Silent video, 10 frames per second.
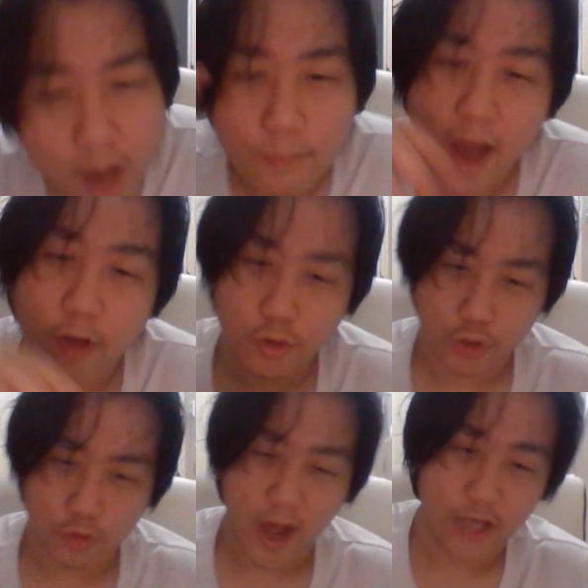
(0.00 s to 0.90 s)
Michael
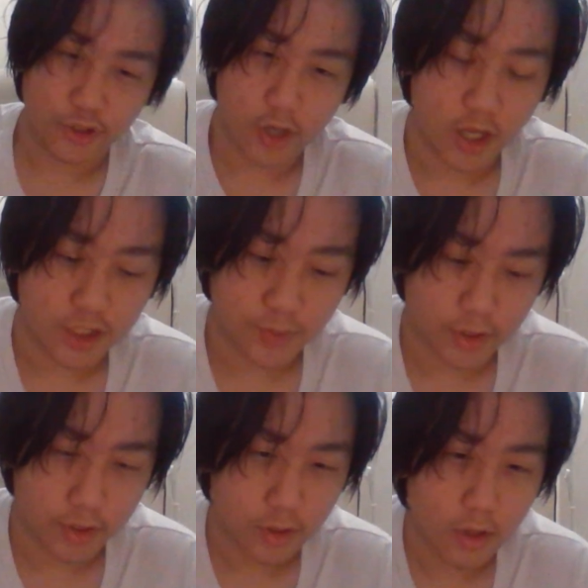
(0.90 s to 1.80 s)
Teo Astrid's
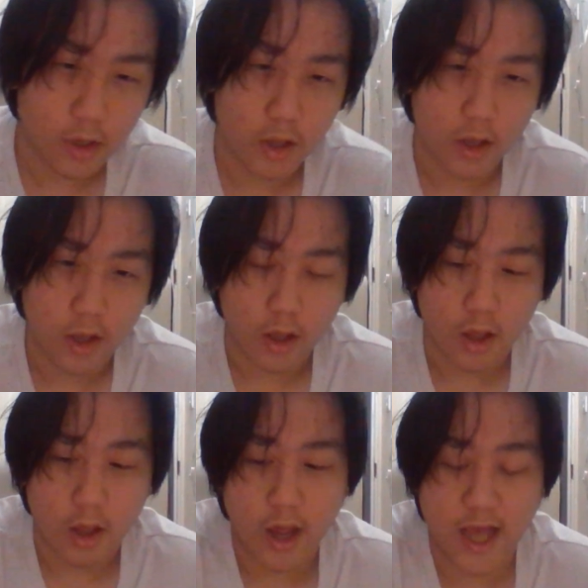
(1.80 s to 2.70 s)
husband.
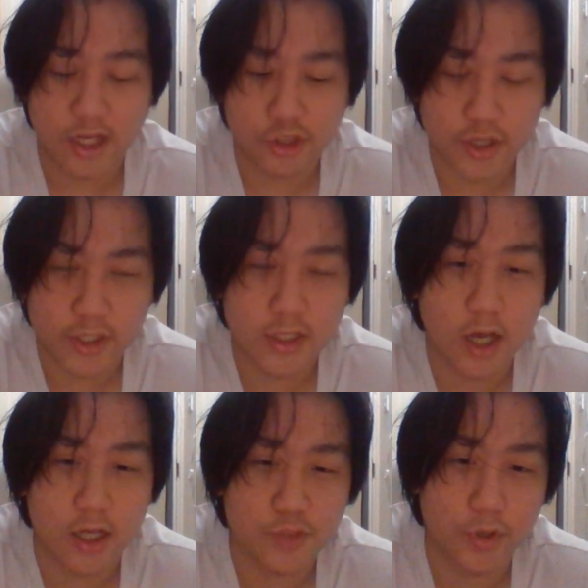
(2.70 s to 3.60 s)
Astrid's
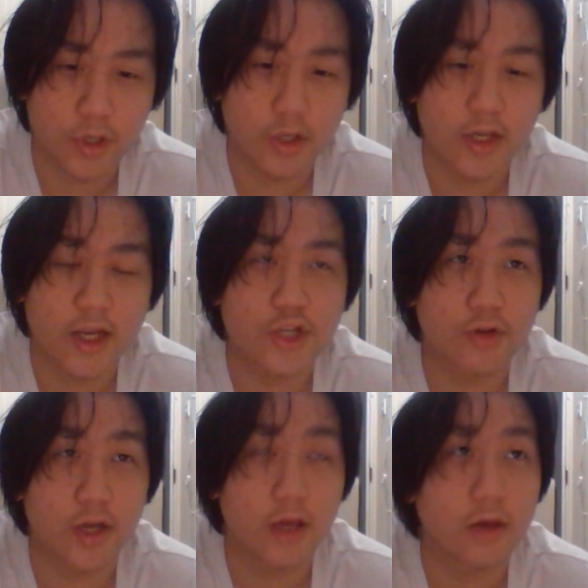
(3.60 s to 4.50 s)
husband.
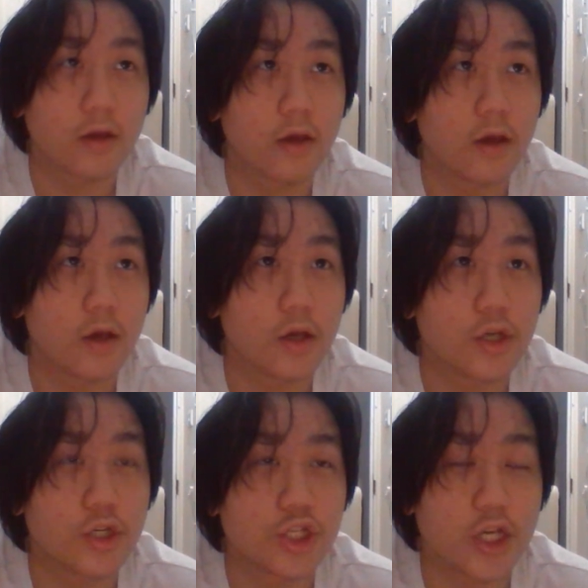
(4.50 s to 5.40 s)
Literally,
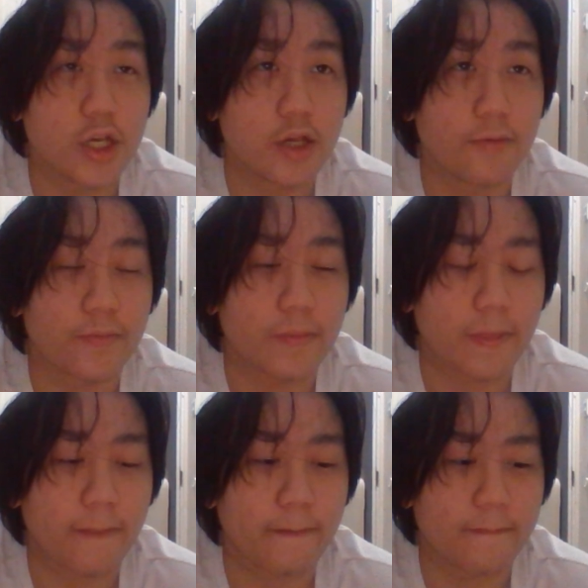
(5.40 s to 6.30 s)
she
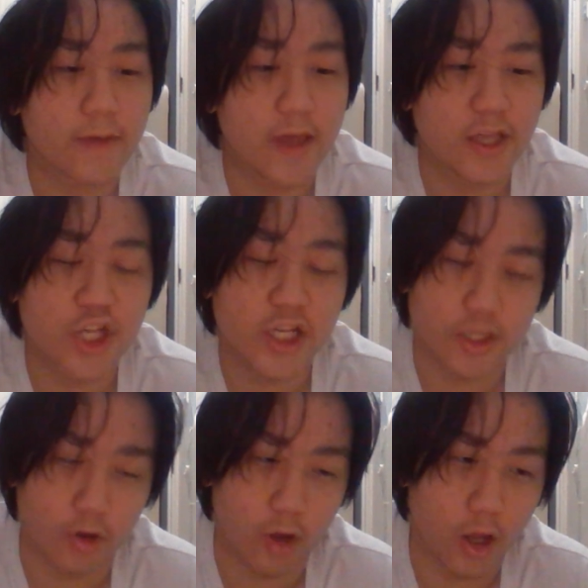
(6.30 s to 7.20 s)
he
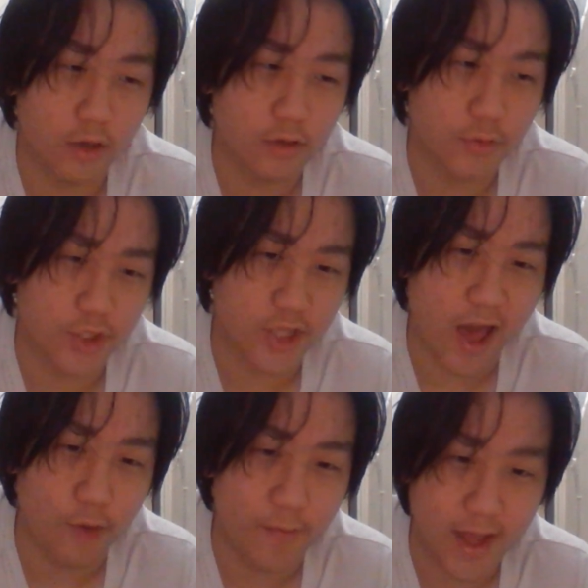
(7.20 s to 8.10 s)
cheated on her, which is
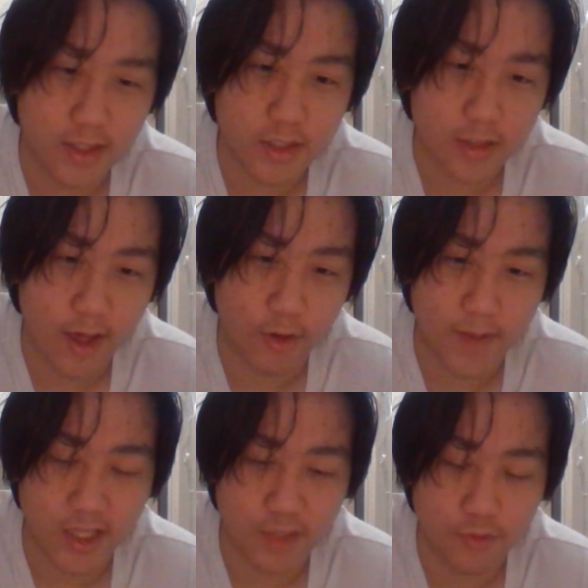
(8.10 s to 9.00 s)
L man's L
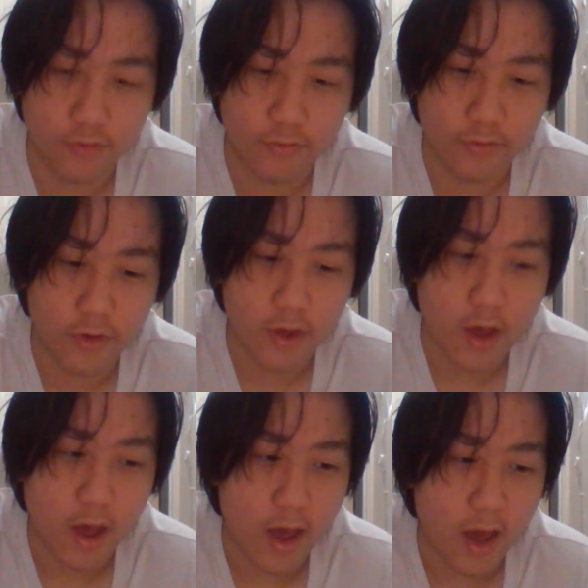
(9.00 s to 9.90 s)
man's move.
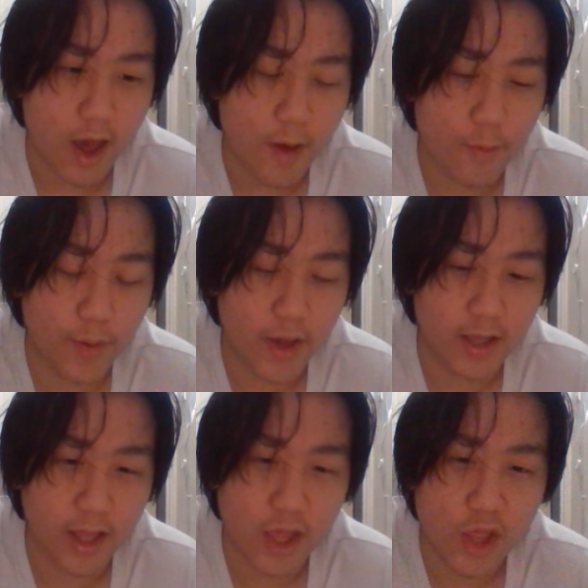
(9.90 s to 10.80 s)

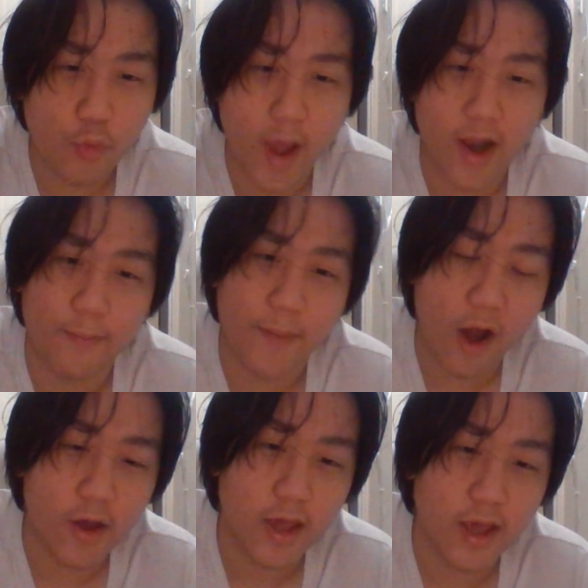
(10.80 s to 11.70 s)
But he went
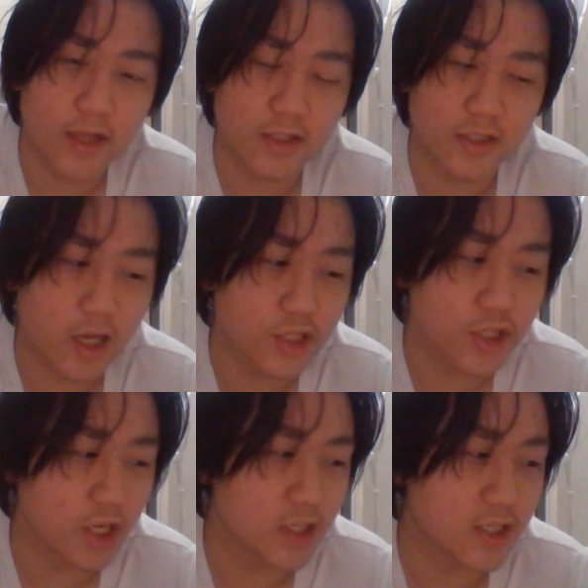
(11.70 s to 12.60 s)
about it in
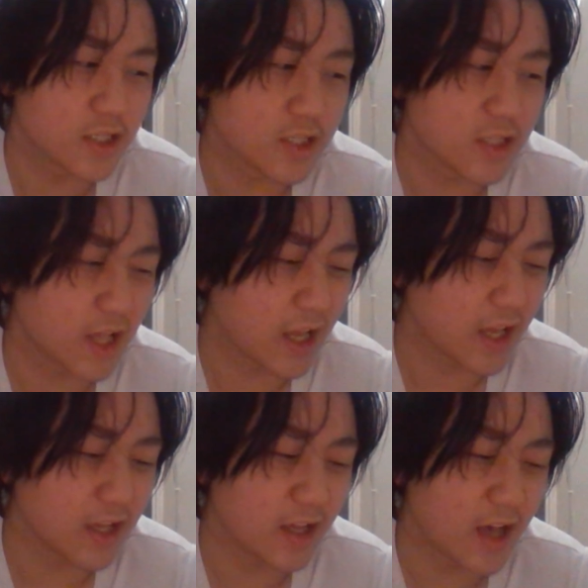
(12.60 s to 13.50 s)
such a like
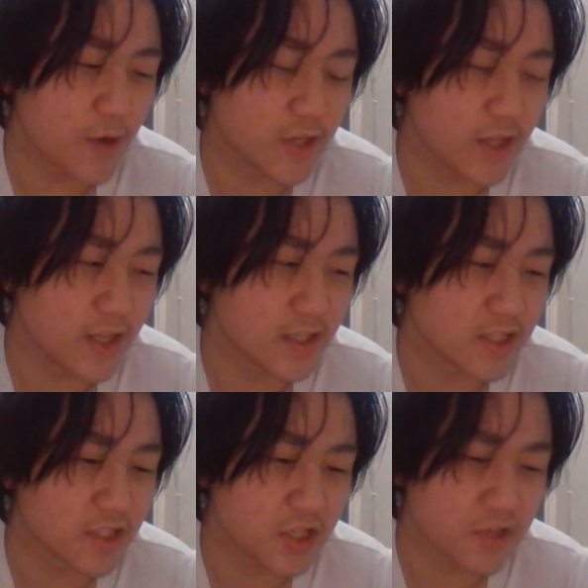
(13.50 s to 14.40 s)
how do I say this
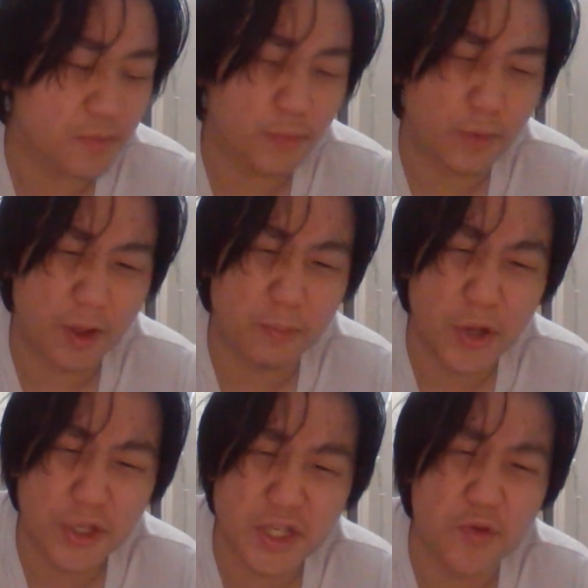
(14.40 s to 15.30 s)
in such a like a
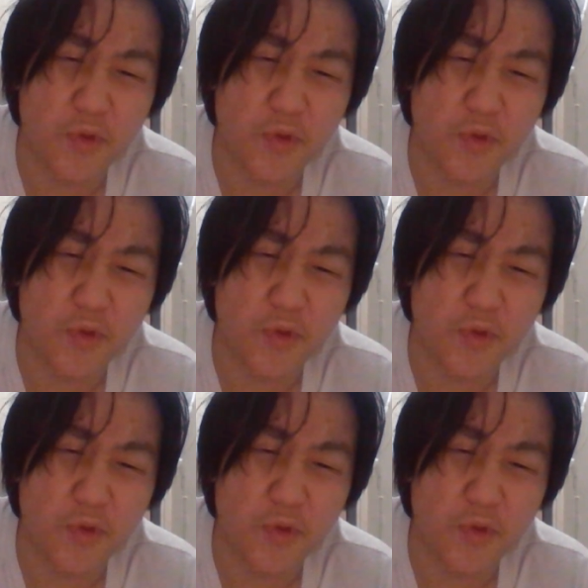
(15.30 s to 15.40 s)
pussy